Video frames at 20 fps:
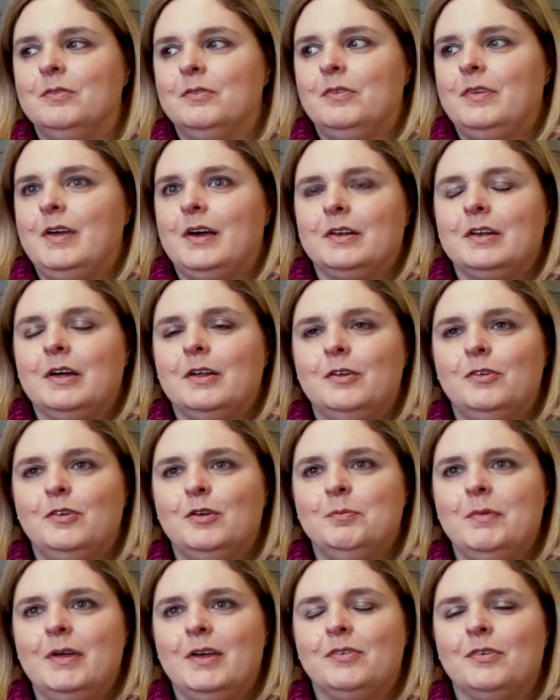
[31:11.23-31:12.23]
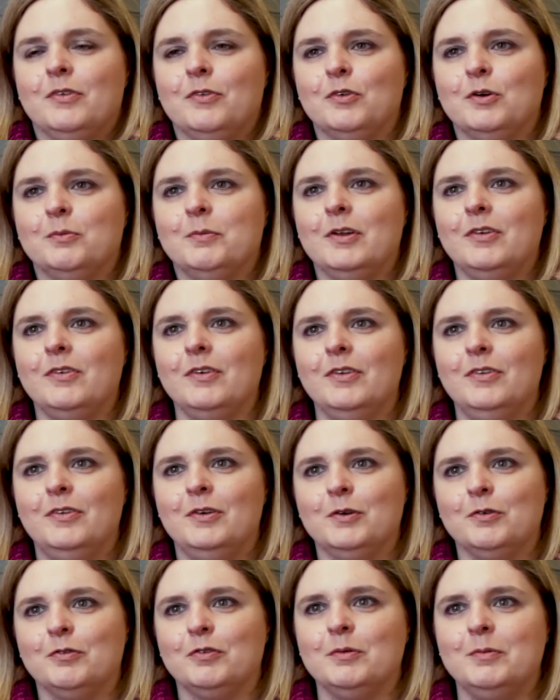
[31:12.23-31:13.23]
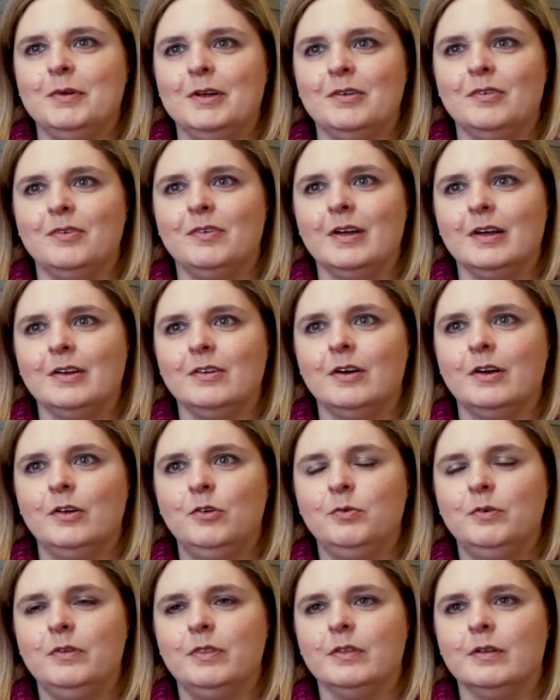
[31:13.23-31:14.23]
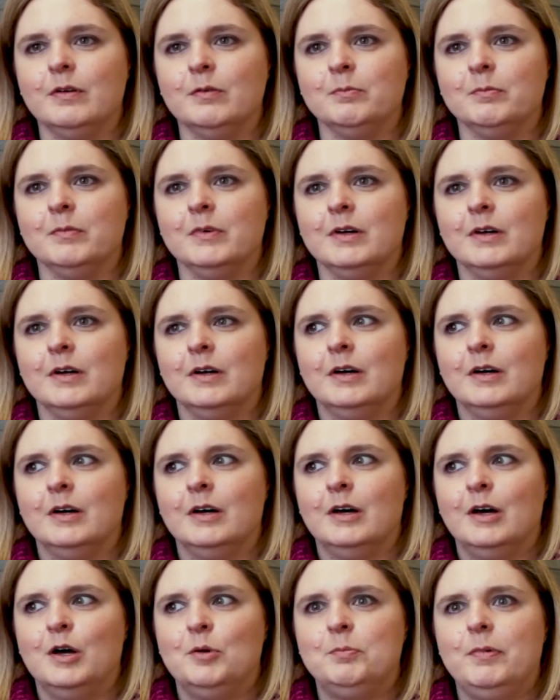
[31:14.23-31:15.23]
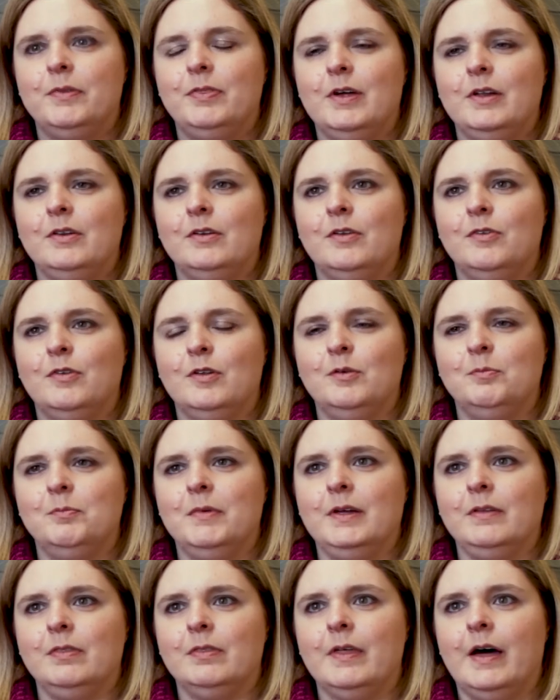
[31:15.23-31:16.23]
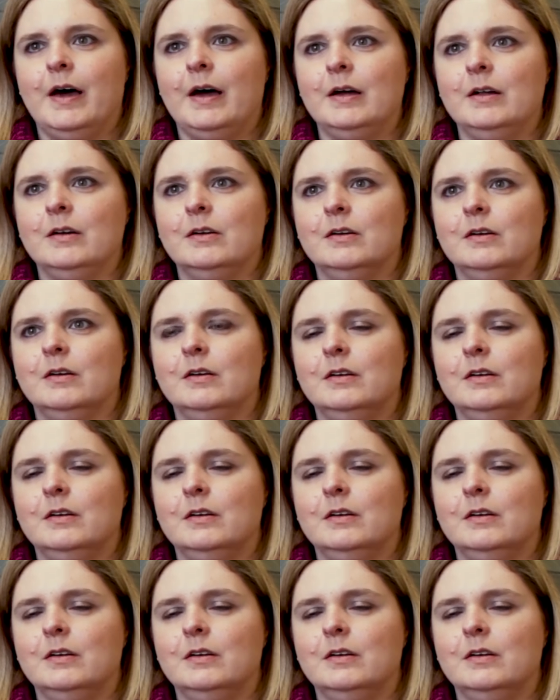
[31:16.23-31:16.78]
technology makes it so much easier for me to stay in touch with them. But that doesn't mean that,